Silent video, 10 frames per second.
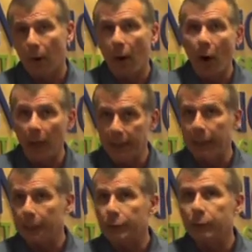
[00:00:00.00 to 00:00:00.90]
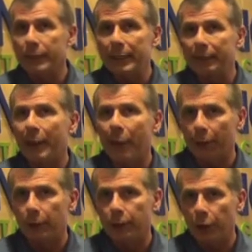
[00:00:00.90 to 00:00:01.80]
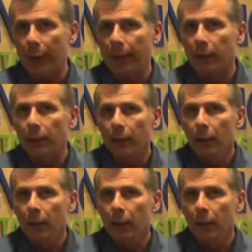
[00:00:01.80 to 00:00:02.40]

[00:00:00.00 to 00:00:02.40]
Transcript: odd years there's even a third shake.